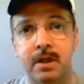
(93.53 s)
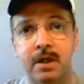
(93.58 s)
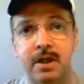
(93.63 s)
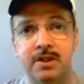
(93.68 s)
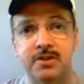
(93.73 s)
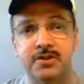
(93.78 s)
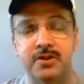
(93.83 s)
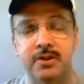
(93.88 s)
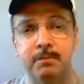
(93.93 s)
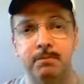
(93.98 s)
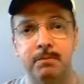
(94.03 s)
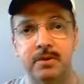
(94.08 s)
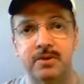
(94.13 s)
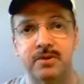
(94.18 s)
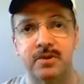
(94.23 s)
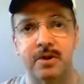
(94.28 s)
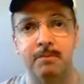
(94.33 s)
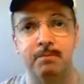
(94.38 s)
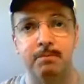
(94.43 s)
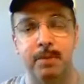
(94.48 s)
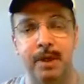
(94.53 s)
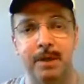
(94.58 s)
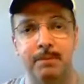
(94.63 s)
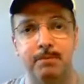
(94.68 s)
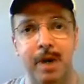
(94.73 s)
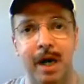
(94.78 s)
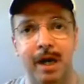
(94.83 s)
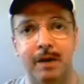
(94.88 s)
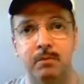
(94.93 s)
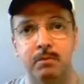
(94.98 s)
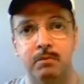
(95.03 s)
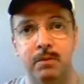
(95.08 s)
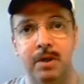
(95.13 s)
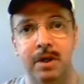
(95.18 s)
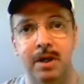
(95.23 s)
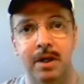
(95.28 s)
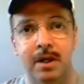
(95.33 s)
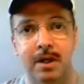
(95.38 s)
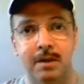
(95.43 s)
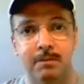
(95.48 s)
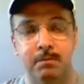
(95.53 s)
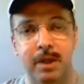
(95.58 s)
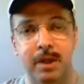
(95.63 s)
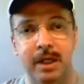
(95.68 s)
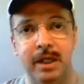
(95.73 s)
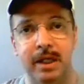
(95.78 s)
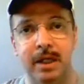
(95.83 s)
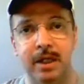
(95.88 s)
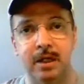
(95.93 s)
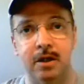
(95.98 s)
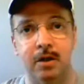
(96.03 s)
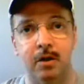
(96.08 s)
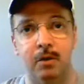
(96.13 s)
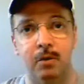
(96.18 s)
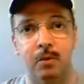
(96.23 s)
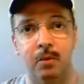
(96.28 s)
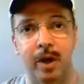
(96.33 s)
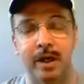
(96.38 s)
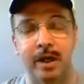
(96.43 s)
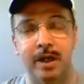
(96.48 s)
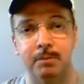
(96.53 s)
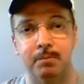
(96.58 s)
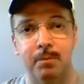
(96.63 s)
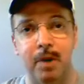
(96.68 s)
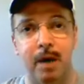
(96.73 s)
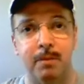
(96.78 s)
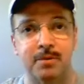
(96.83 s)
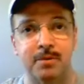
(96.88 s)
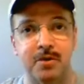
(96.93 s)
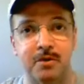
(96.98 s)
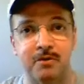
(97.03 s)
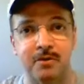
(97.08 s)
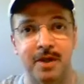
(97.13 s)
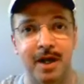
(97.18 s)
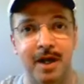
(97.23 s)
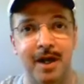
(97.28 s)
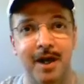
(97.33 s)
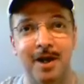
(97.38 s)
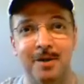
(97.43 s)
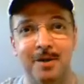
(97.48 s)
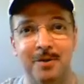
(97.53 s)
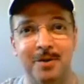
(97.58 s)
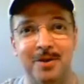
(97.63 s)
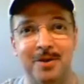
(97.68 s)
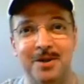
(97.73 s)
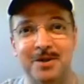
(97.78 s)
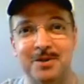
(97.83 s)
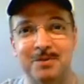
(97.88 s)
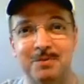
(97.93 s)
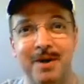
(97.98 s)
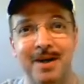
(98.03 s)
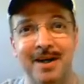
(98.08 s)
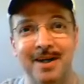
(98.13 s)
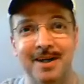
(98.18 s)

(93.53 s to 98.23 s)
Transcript: He's some big bad meanie, you know, waiting to bop us over the head with this